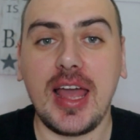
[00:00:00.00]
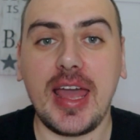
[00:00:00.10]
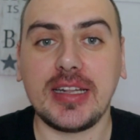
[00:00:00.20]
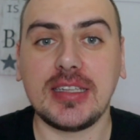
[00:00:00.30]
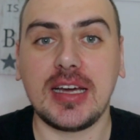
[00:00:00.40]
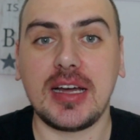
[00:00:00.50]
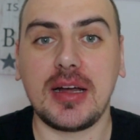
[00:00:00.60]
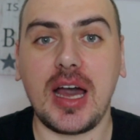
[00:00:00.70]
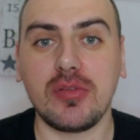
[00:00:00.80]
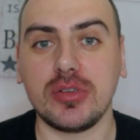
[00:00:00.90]
And
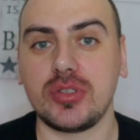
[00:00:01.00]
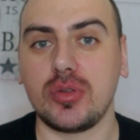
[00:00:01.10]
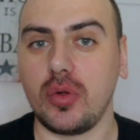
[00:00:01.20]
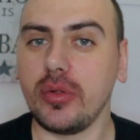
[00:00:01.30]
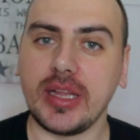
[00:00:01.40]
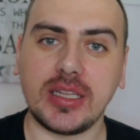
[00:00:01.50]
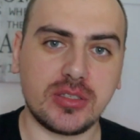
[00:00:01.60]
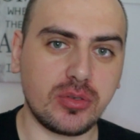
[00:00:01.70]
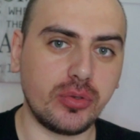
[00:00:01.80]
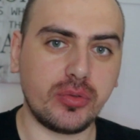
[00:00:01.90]
I was told that
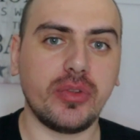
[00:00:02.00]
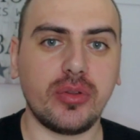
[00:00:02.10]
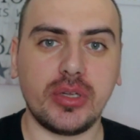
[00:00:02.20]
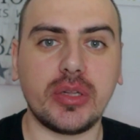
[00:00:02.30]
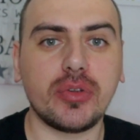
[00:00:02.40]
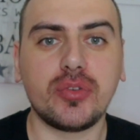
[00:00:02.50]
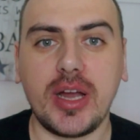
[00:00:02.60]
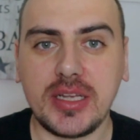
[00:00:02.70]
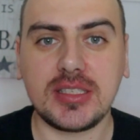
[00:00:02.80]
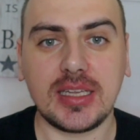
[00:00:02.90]
it's good to eat with
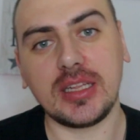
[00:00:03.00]
rice,